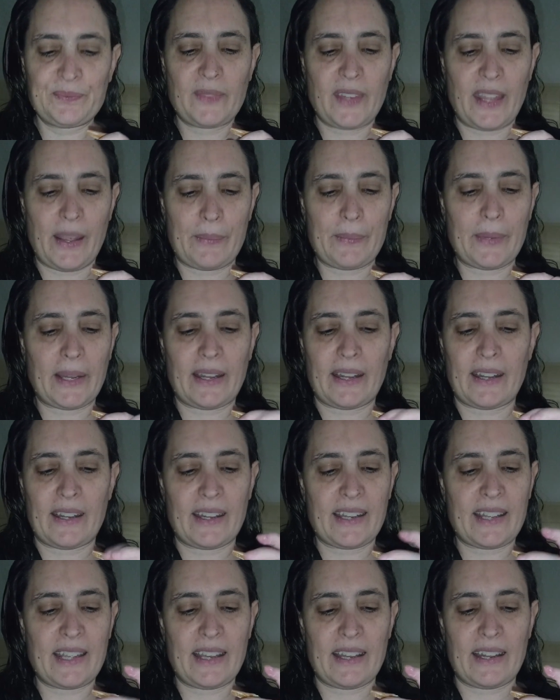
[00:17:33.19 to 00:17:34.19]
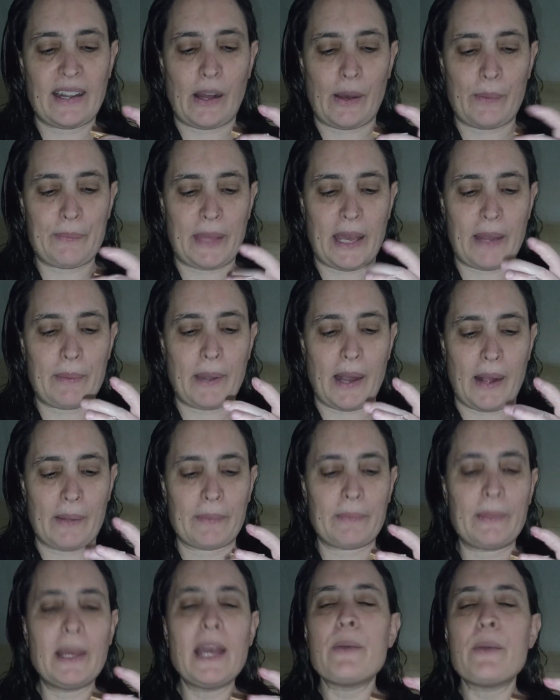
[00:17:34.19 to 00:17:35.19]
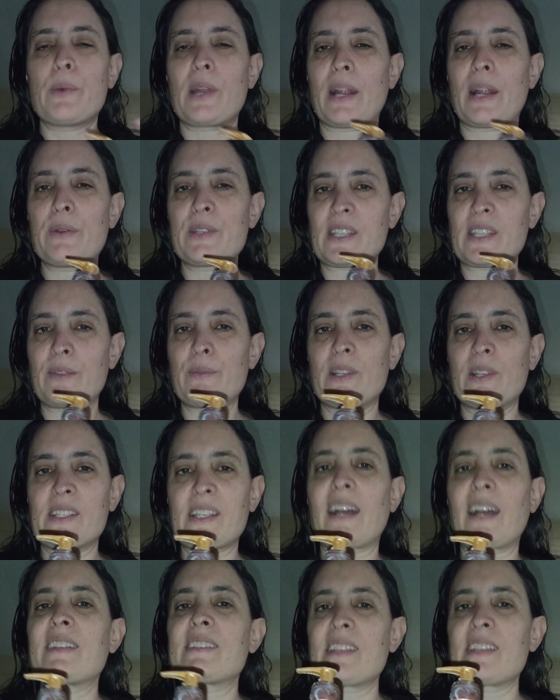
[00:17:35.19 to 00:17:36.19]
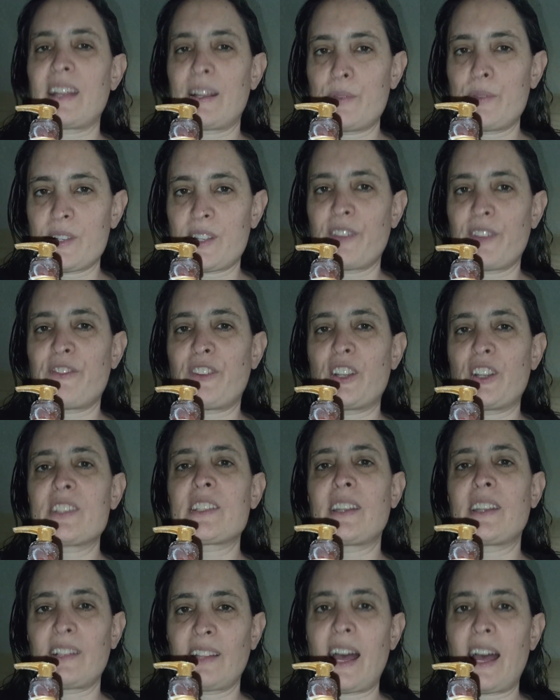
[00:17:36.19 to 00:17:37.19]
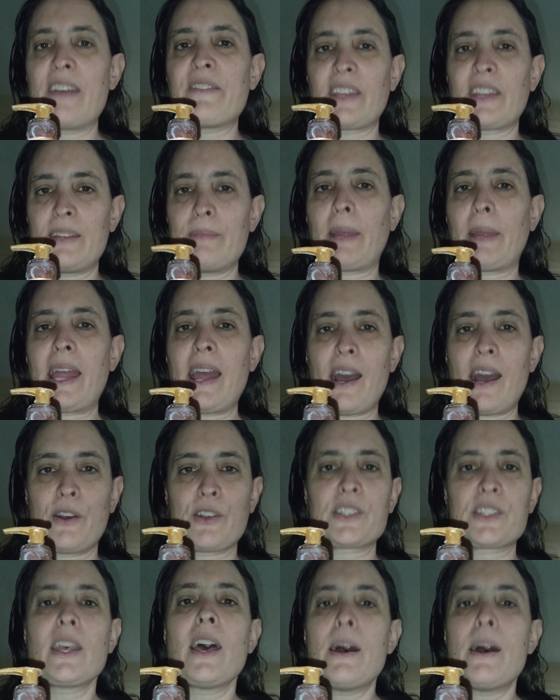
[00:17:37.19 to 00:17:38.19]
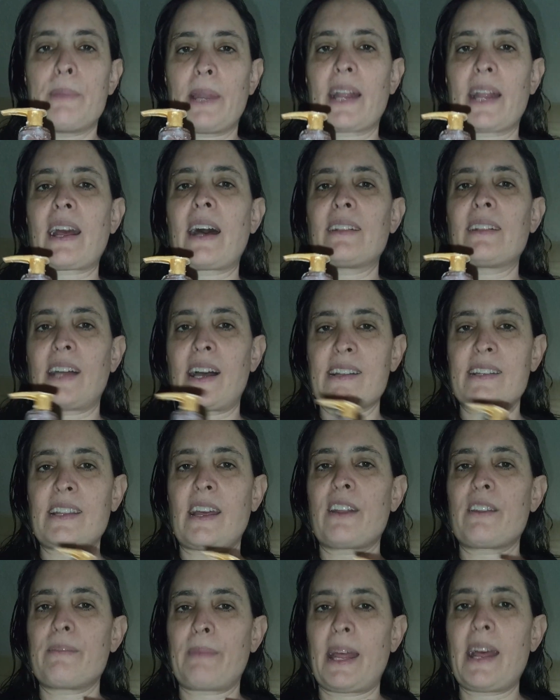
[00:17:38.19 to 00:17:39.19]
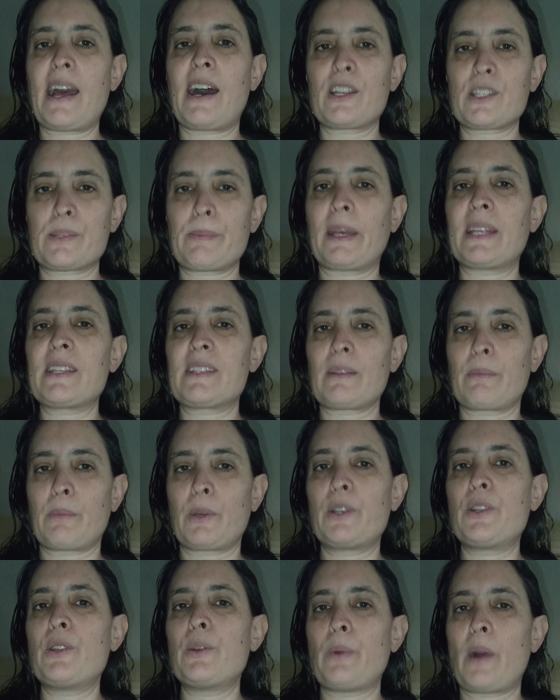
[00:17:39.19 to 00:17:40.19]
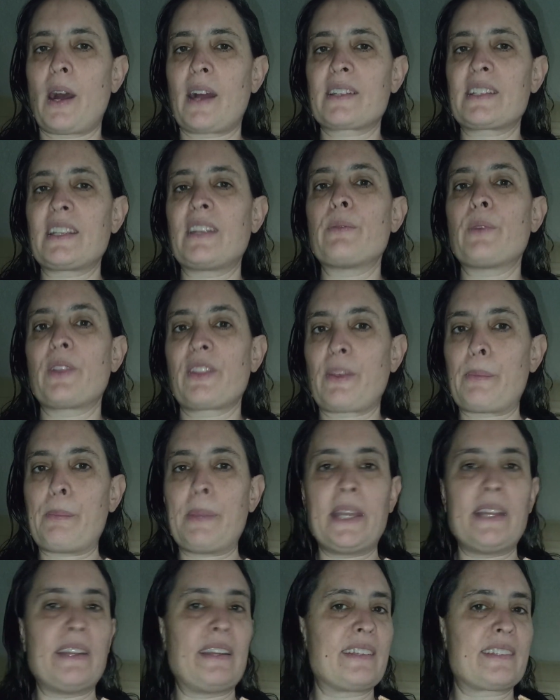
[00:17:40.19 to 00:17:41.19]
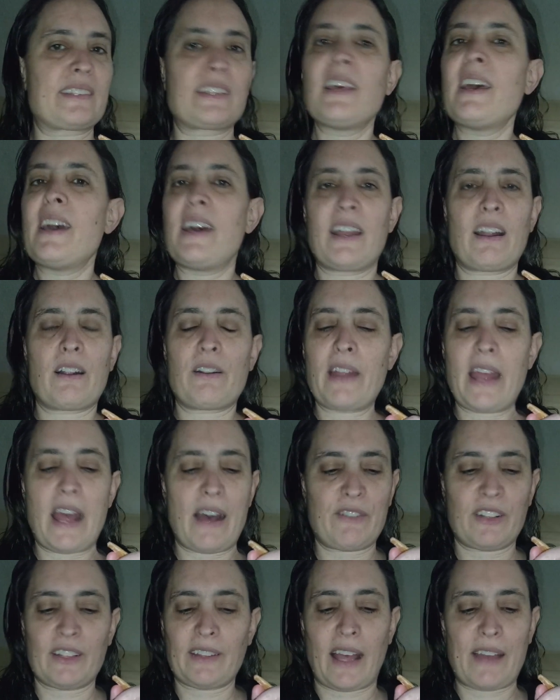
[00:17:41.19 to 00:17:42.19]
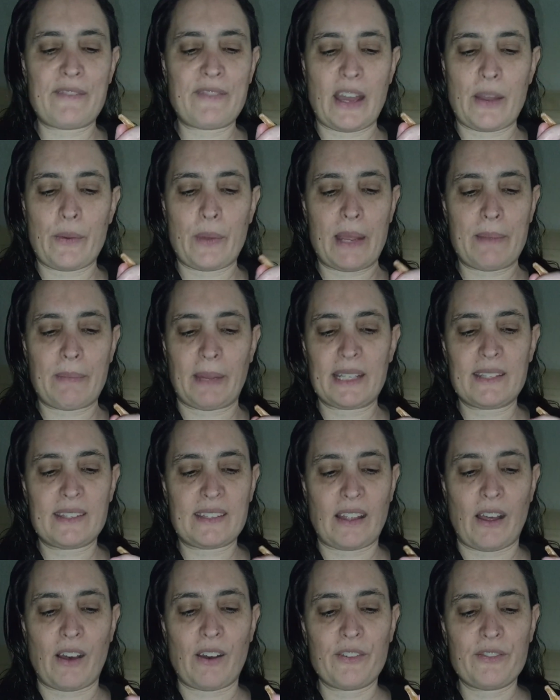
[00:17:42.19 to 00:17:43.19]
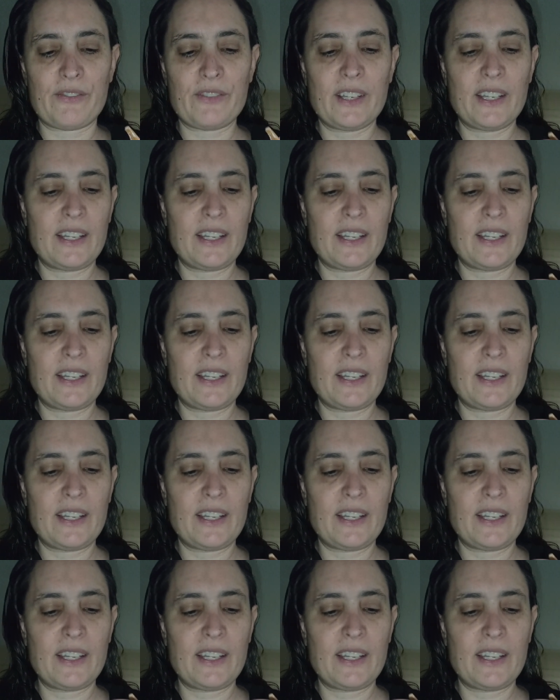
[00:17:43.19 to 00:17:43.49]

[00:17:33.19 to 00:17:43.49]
Yep, I can't help that problem. When I was in Wisconsin, I was the first and alive in my house, but I got locked out of my house by someone who walked in with a penis, and I don't have a life that way myself.